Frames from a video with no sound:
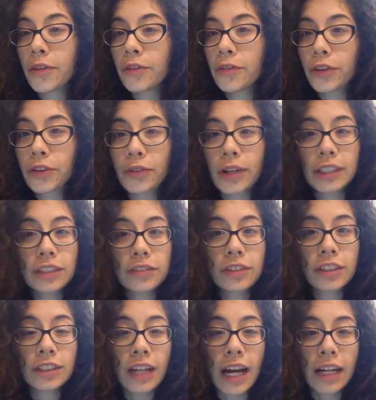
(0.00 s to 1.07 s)
for the rest of
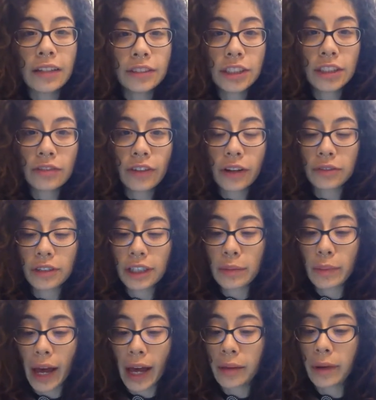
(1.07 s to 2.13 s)
her life she felt really
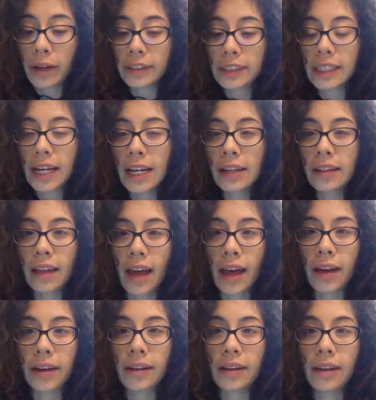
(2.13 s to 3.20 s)
bad about saying
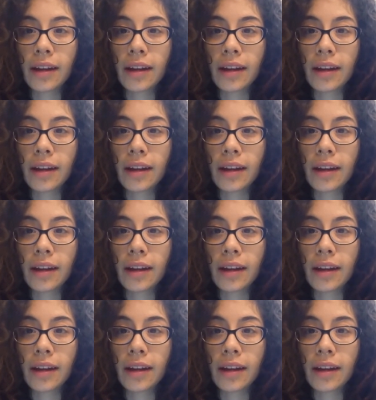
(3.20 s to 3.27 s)
that,